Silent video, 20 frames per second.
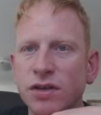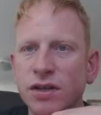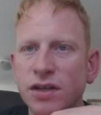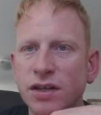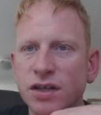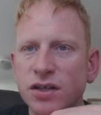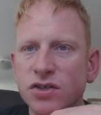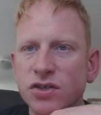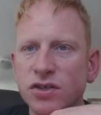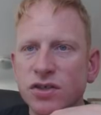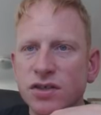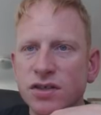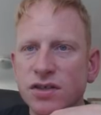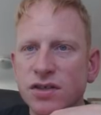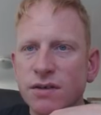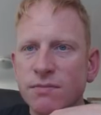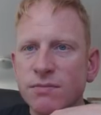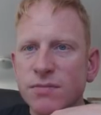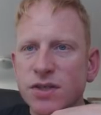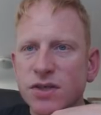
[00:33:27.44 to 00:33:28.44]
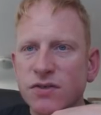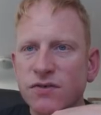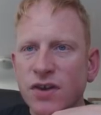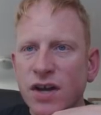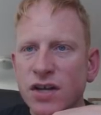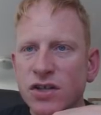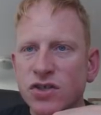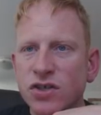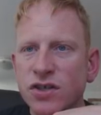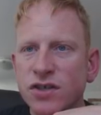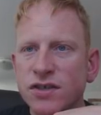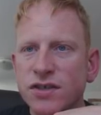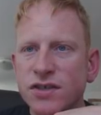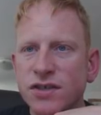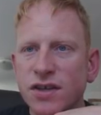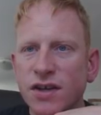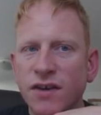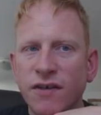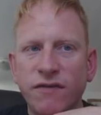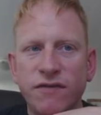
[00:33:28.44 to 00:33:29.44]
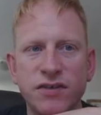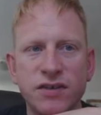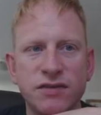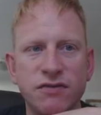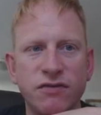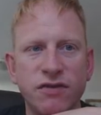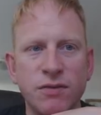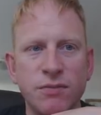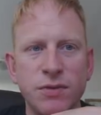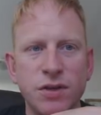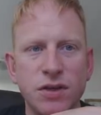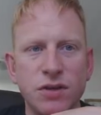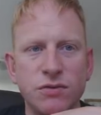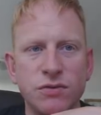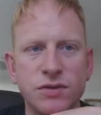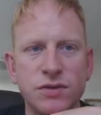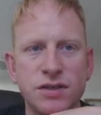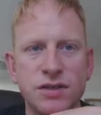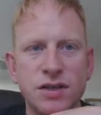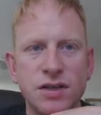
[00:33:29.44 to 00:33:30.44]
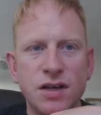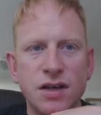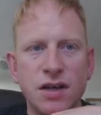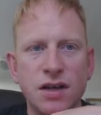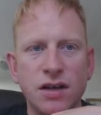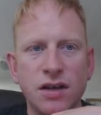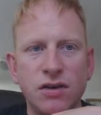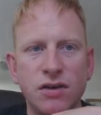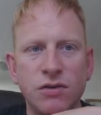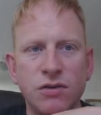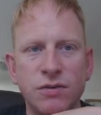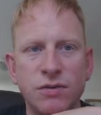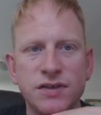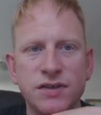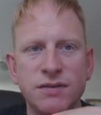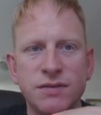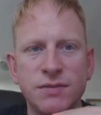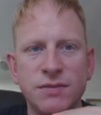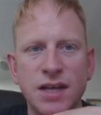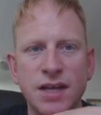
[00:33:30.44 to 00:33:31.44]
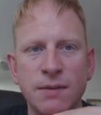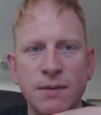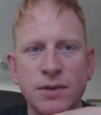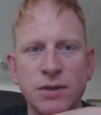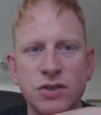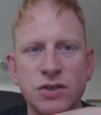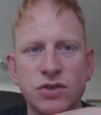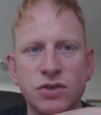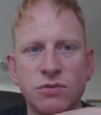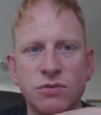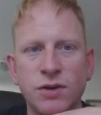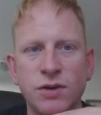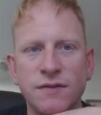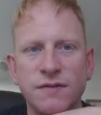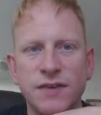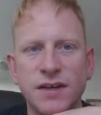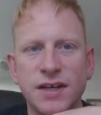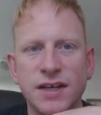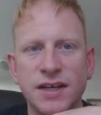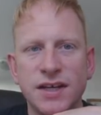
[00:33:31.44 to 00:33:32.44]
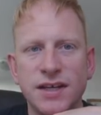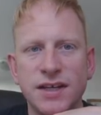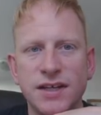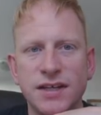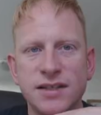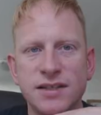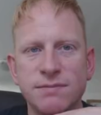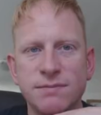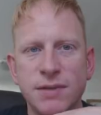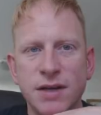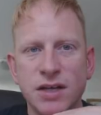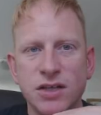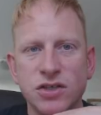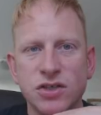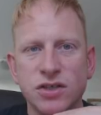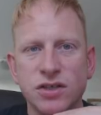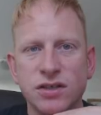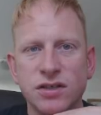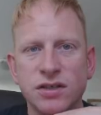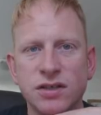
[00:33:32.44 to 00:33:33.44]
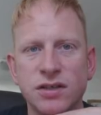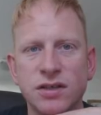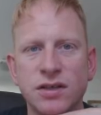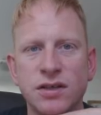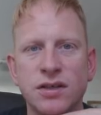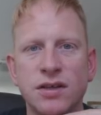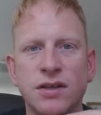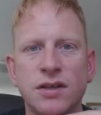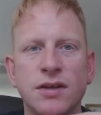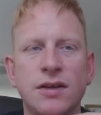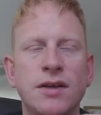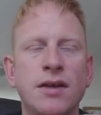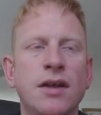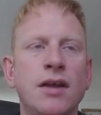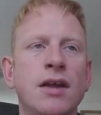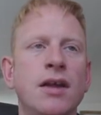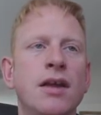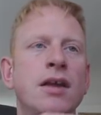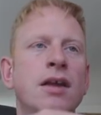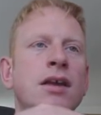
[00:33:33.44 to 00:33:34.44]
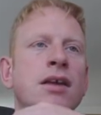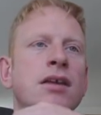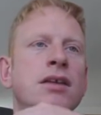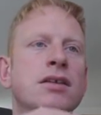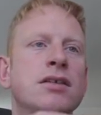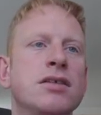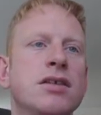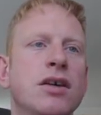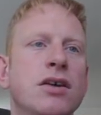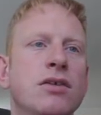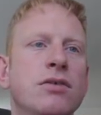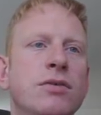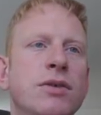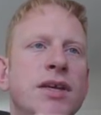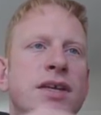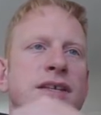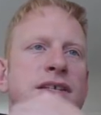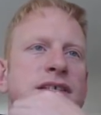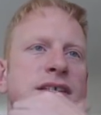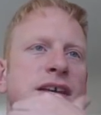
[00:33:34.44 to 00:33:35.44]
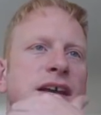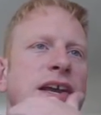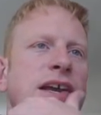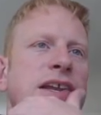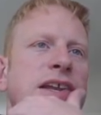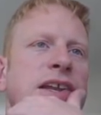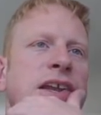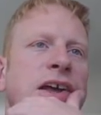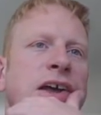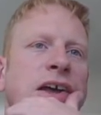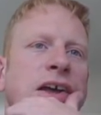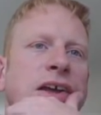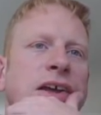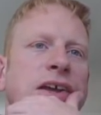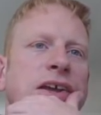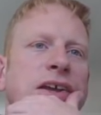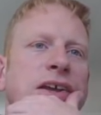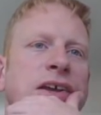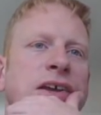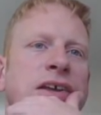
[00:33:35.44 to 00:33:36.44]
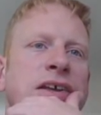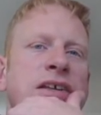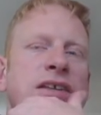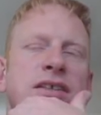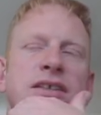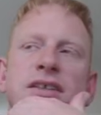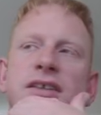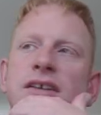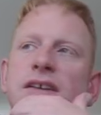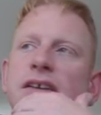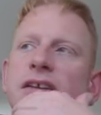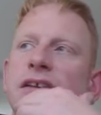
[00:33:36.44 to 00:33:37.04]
condition, some scratches, scuffs from use, along with some damage to one of the keys pictured. So he's saying that he's